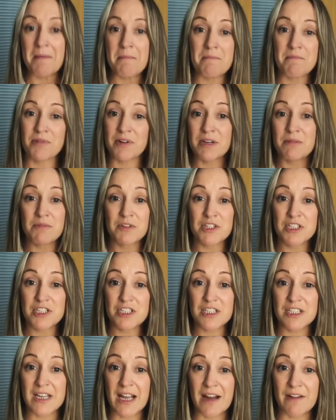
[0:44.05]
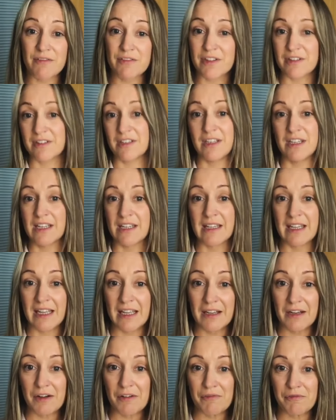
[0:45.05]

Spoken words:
pretty much everything you can think of.